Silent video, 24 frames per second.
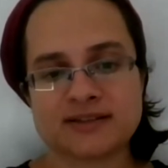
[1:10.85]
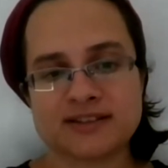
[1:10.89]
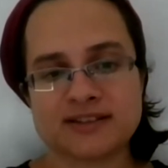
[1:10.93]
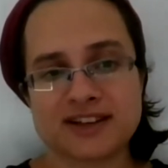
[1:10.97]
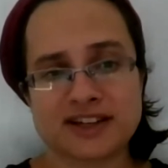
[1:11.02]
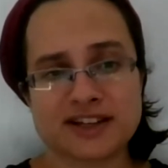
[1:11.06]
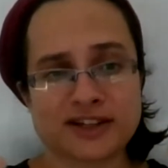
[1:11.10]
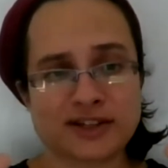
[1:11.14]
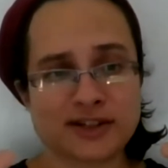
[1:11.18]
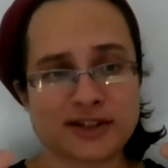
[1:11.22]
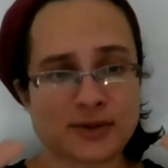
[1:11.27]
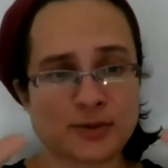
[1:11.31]

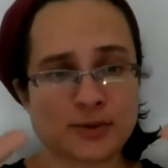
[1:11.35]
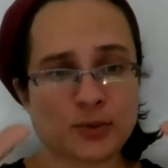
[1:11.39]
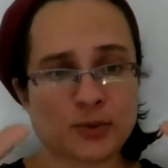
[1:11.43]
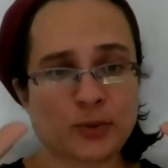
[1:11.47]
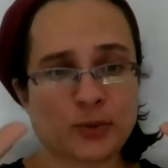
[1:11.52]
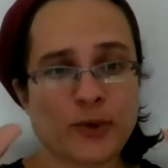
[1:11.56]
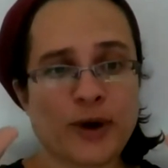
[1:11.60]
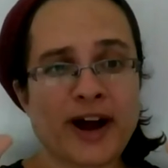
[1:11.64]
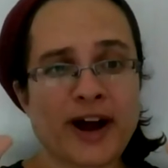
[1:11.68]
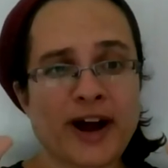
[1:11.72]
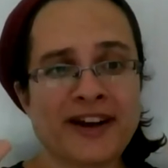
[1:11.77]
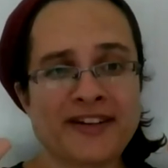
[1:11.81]
this
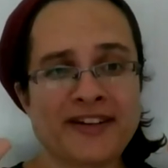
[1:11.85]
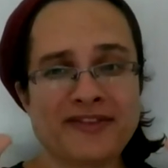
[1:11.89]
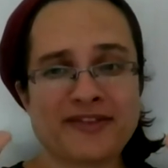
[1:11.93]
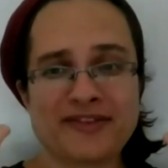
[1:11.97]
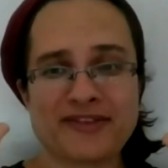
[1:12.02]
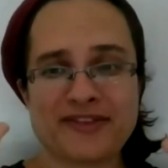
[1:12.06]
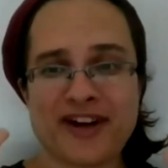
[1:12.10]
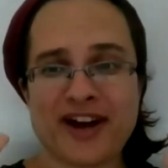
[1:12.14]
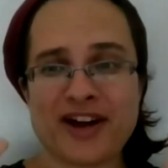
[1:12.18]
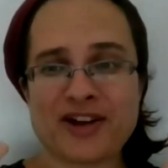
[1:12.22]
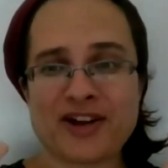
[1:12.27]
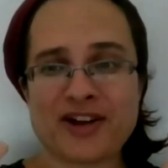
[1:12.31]
one
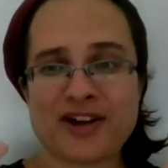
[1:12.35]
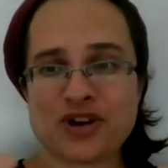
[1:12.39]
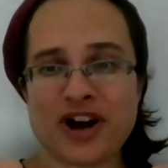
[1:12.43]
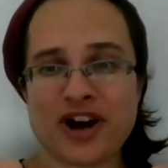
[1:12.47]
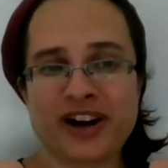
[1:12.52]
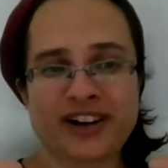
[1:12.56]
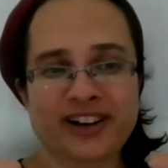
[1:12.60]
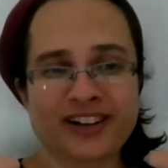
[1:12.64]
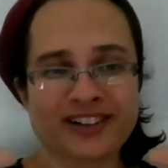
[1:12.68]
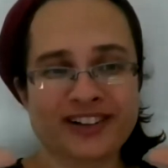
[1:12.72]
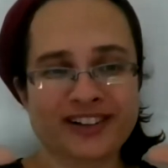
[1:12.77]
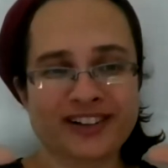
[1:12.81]

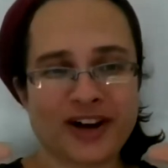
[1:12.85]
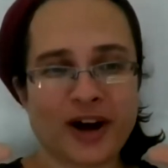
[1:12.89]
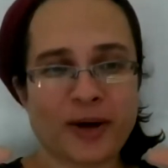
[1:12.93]
fragile,